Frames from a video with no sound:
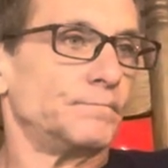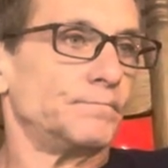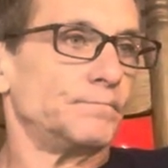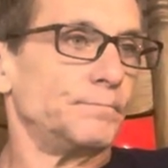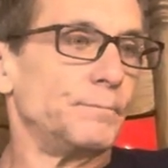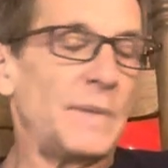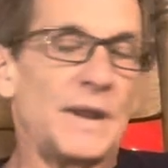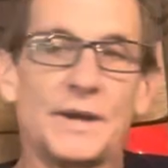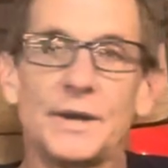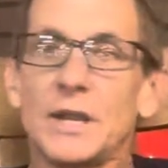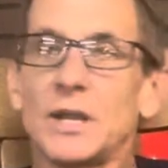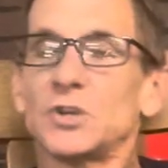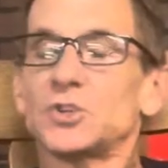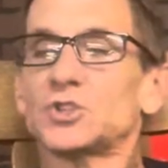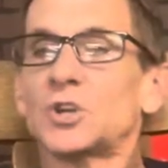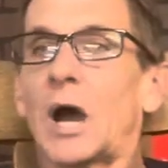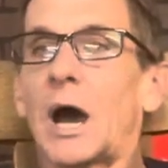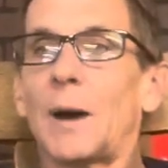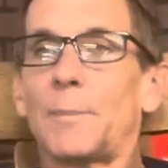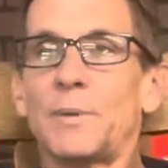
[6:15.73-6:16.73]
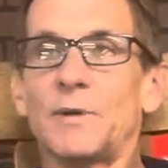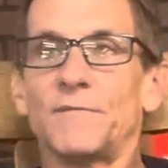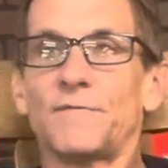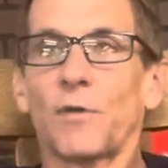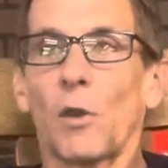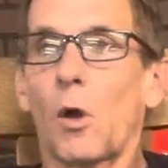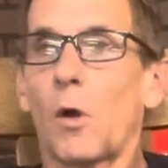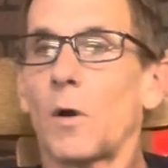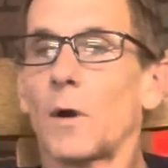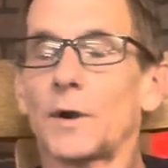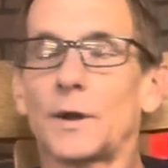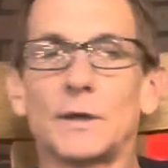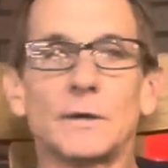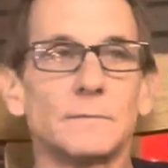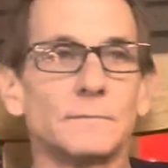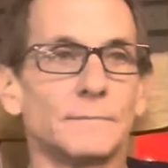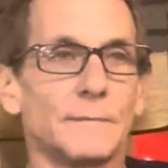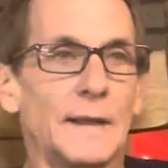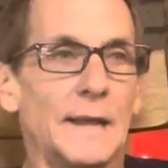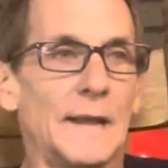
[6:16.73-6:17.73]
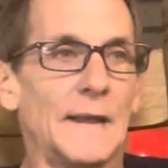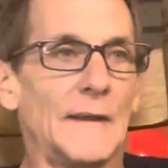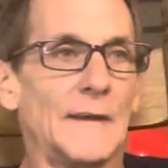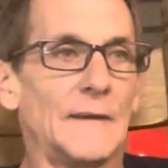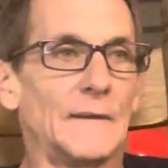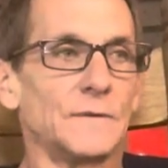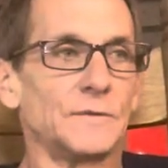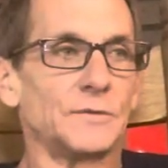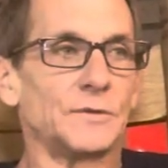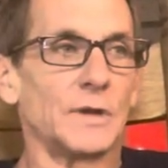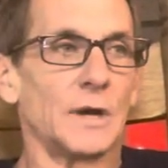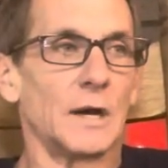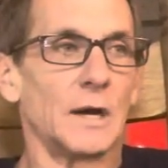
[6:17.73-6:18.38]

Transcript: Been to his shop in Florida, and